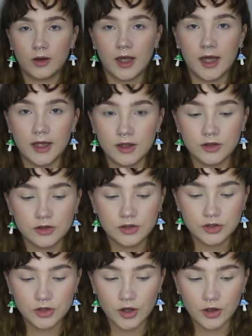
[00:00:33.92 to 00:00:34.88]
Okay,
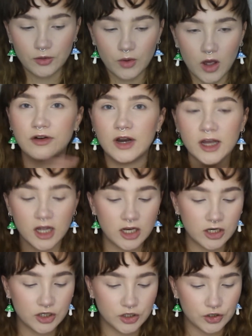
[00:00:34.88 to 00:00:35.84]
so I feel like I
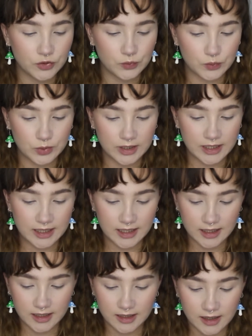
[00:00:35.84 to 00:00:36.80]
look
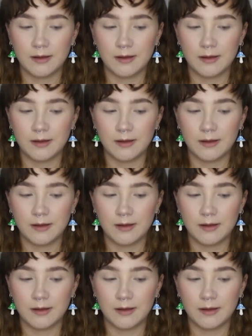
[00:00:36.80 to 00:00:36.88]
really